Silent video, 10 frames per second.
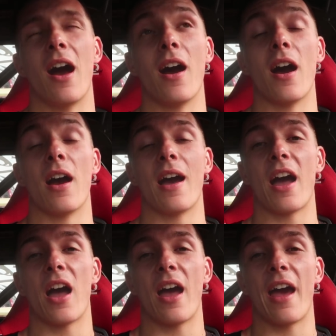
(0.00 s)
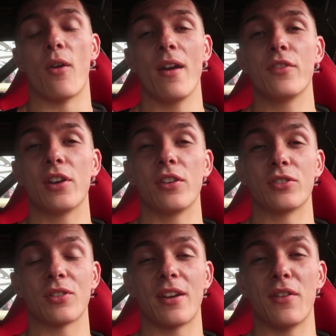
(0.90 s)
Uh, however,
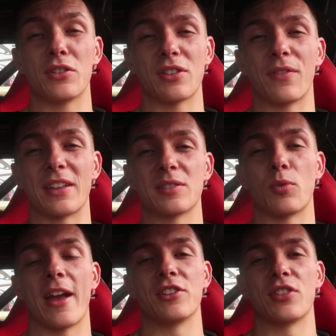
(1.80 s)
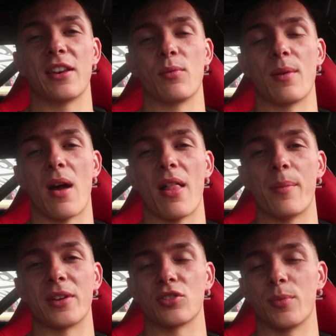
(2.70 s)
there's a lot of other stuff that gets more agitated when I'm hot
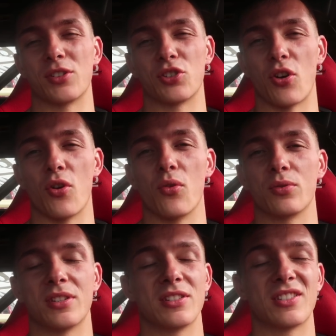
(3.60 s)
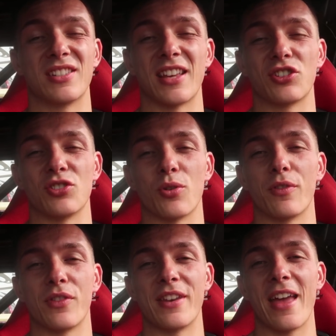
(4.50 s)
lapping so much, so since the session's
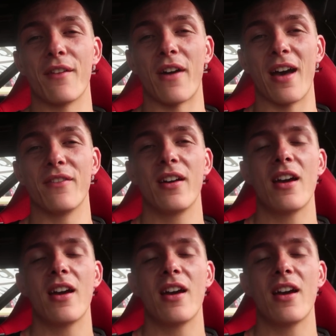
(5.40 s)
over for the day at five,